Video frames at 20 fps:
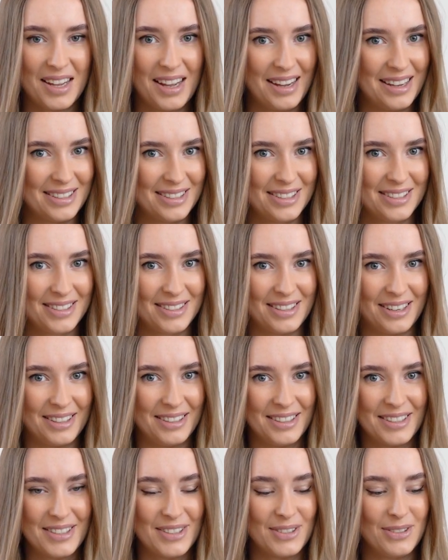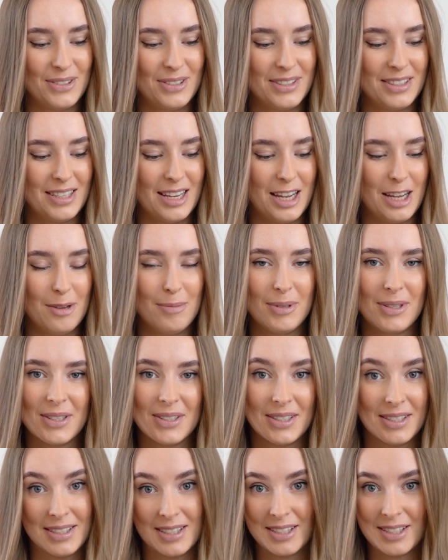as a starter, so to say,
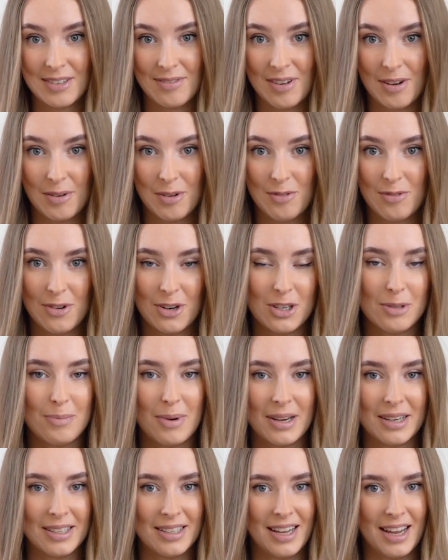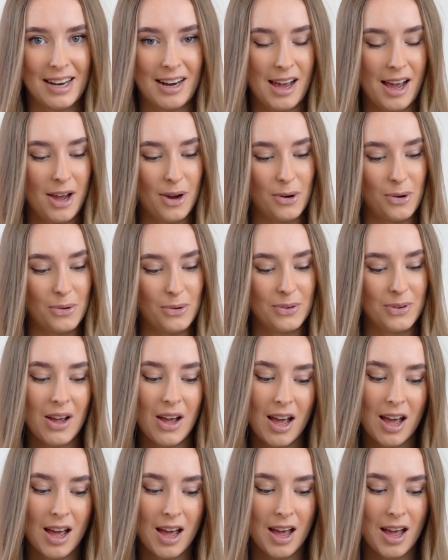because this is the very first bucket hat I own.